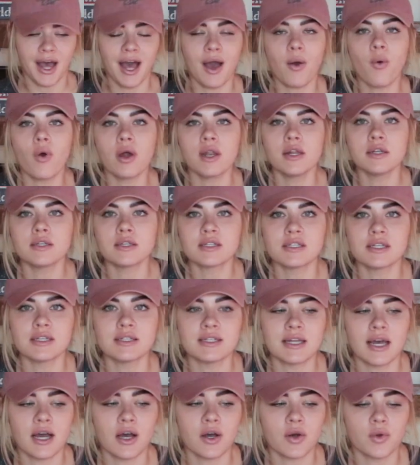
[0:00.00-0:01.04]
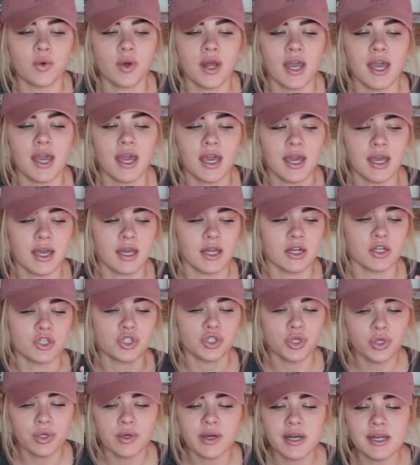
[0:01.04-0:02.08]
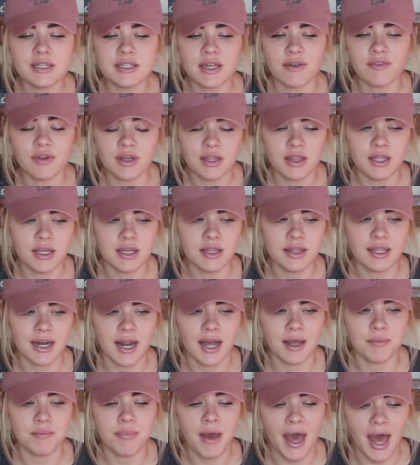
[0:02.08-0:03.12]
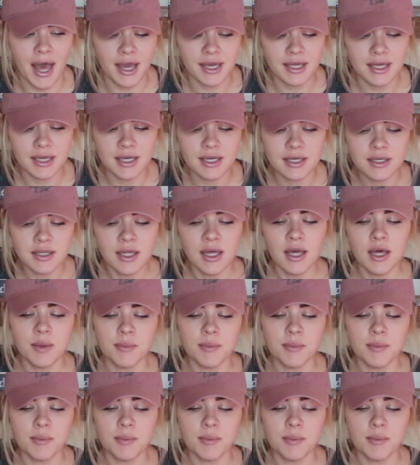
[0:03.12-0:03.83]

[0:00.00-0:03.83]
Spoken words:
I wanted to sit down and show you guys everything that I'm packing